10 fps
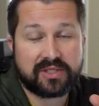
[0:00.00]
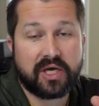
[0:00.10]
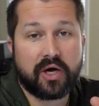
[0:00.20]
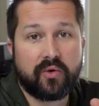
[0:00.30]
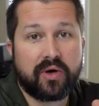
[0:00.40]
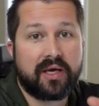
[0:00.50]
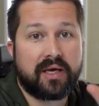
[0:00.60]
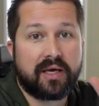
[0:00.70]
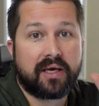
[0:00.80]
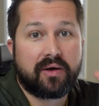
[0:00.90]
So
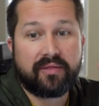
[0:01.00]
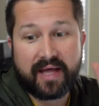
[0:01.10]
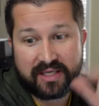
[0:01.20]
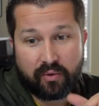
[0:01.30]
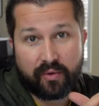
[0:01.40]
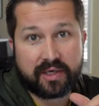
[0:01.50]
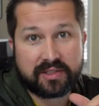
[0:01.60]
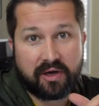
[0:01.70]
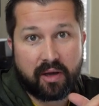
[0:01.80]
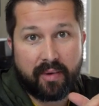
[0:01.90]
that's what we're gonna
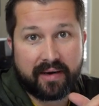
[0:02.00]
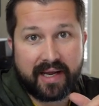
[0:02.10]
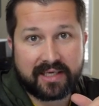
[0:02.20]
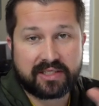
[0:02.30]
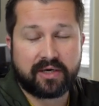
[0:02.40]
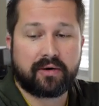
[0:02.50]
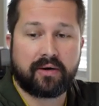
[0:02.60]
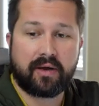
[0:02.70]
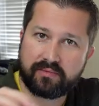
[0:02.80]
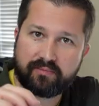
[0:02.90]
talk about next here.
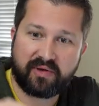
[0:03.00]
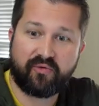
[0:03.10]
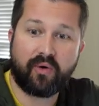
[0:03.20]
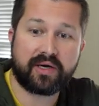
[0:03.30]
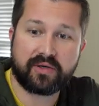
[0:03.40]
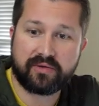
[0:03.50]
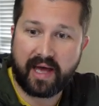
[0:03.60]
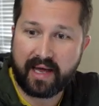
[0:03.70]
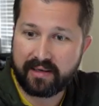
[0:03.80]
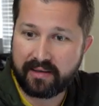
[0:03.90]
Before I do
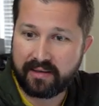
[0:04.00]
that,